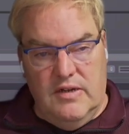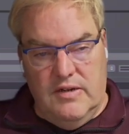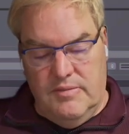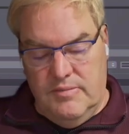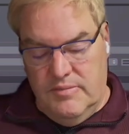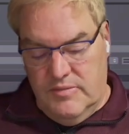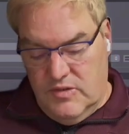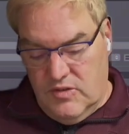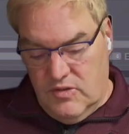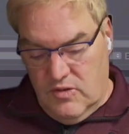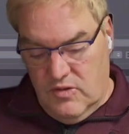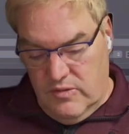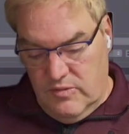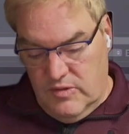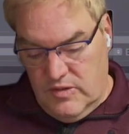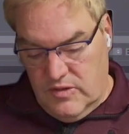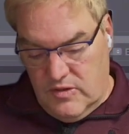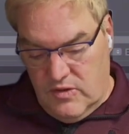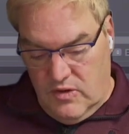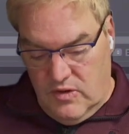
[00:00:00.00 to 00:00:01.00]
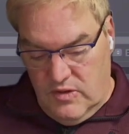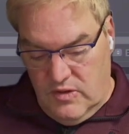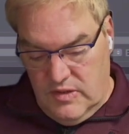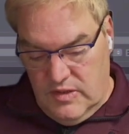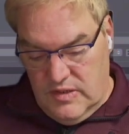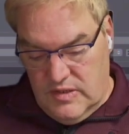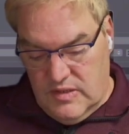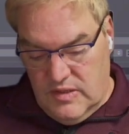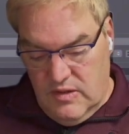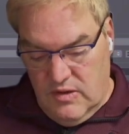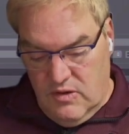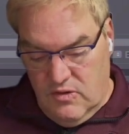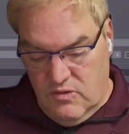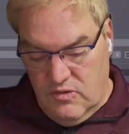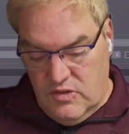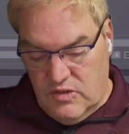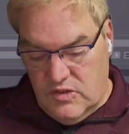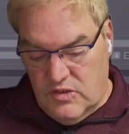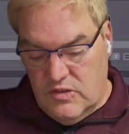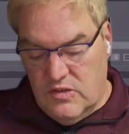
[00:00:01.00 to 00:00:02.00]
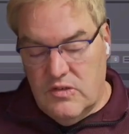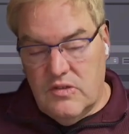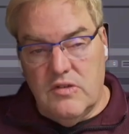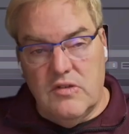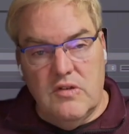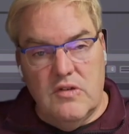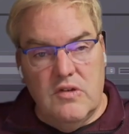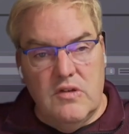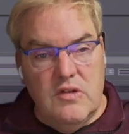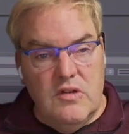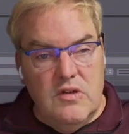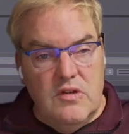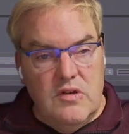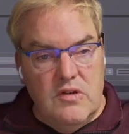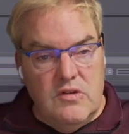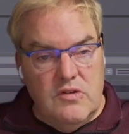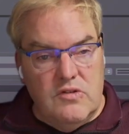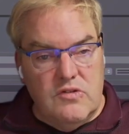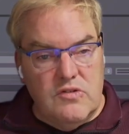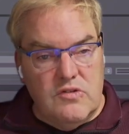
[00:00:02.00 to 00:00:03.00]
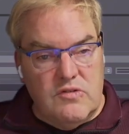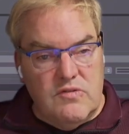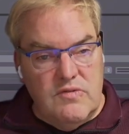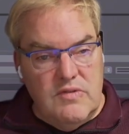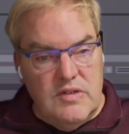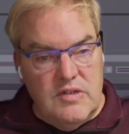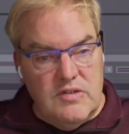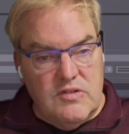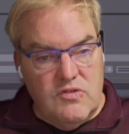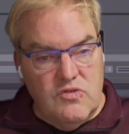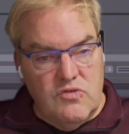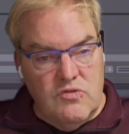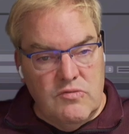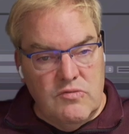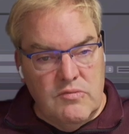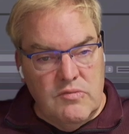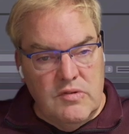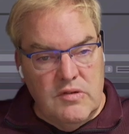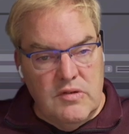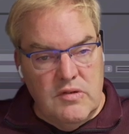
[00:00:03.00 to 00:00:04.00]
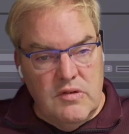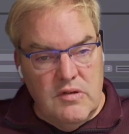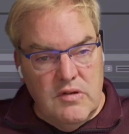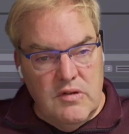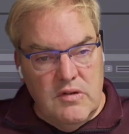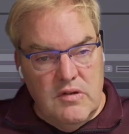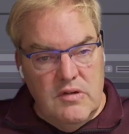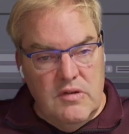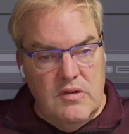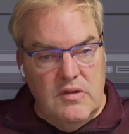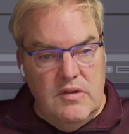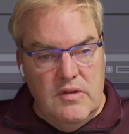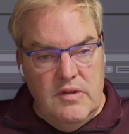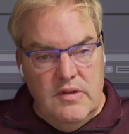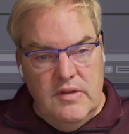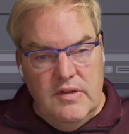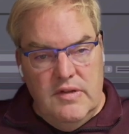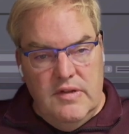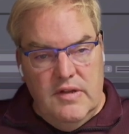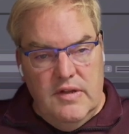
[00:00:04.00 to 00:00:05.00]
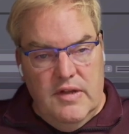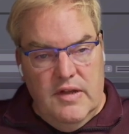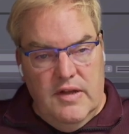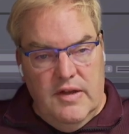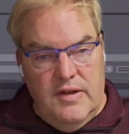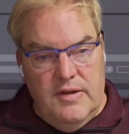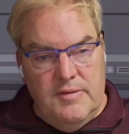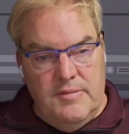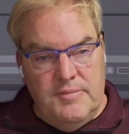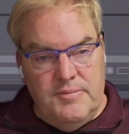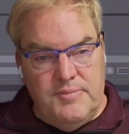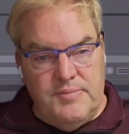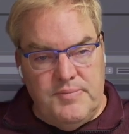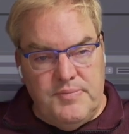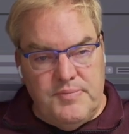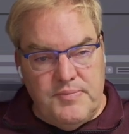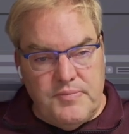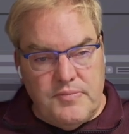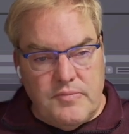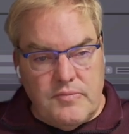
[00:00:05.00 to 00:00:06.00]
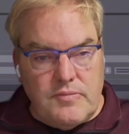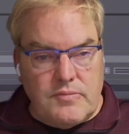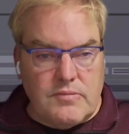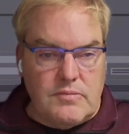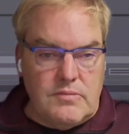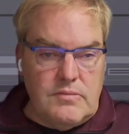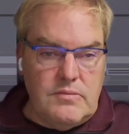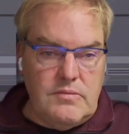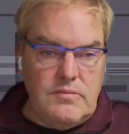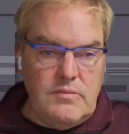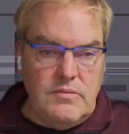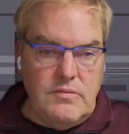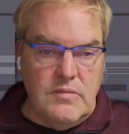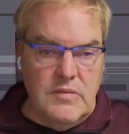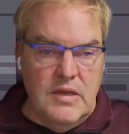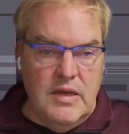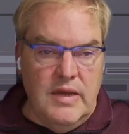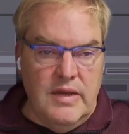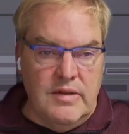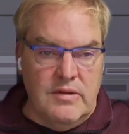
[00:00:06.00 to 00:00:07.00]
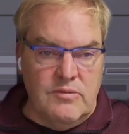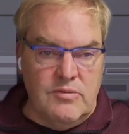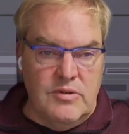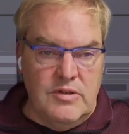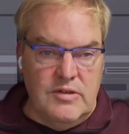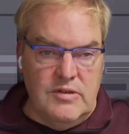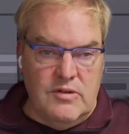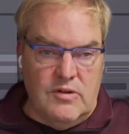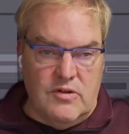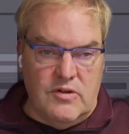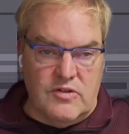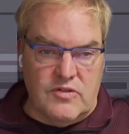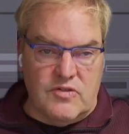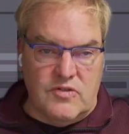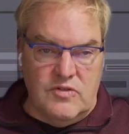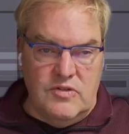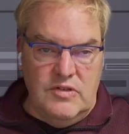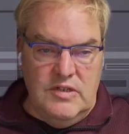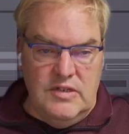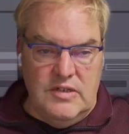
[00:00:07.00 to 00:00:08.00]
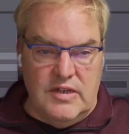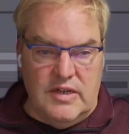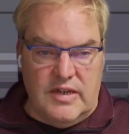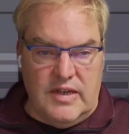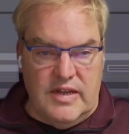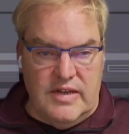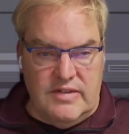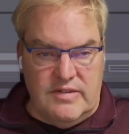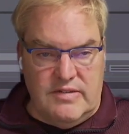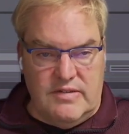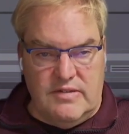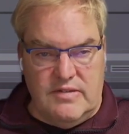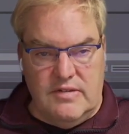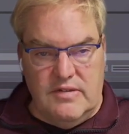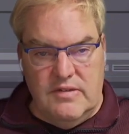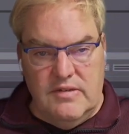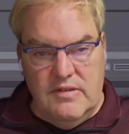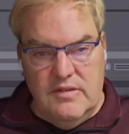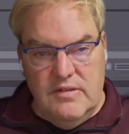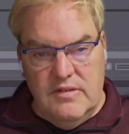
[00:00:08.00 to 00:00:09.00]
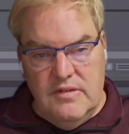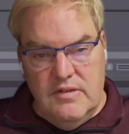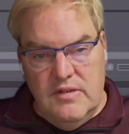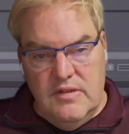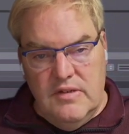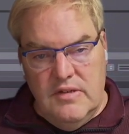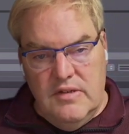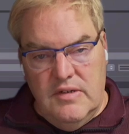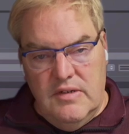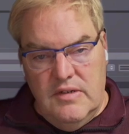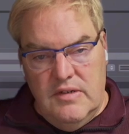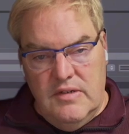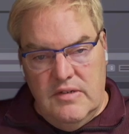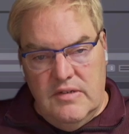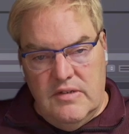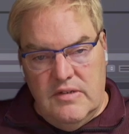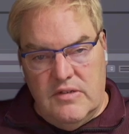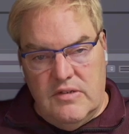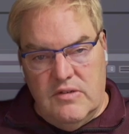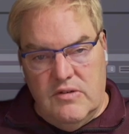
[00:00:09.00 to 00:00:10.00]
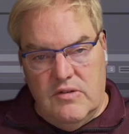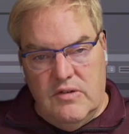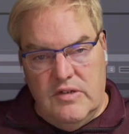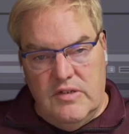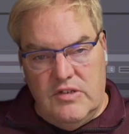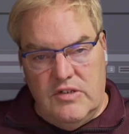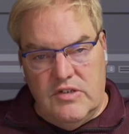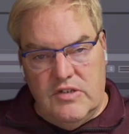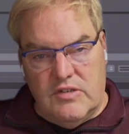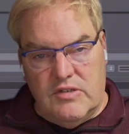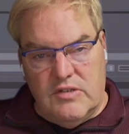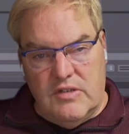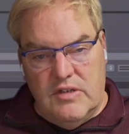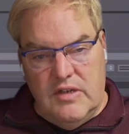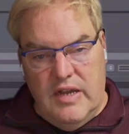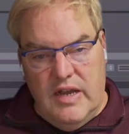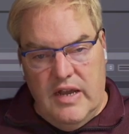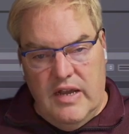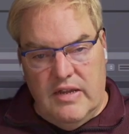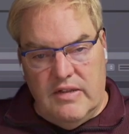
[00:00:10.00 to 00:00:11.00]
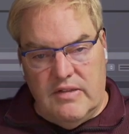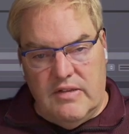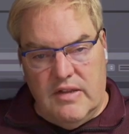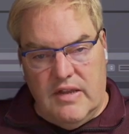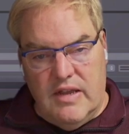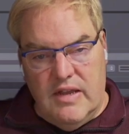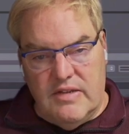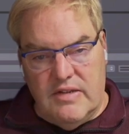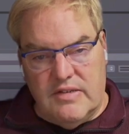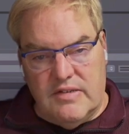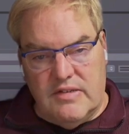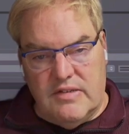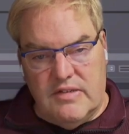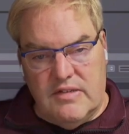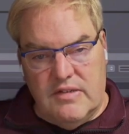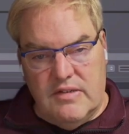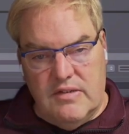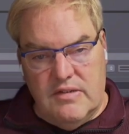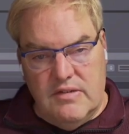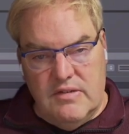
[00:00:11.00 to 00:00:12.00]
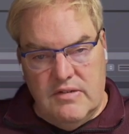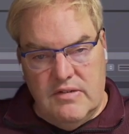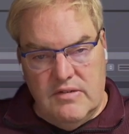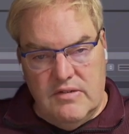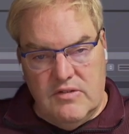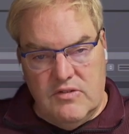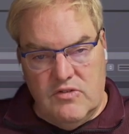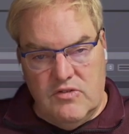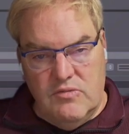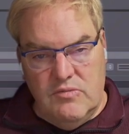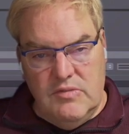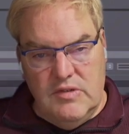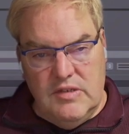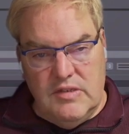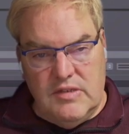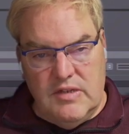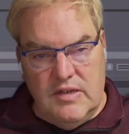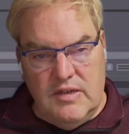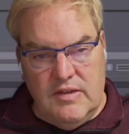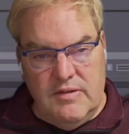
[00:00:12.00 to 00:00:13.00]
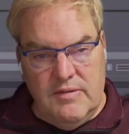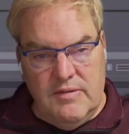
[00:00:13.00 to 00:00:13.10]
So I will call this the host via Zoom. And we'll also need a guest. So I just add the guest Zoom meeting.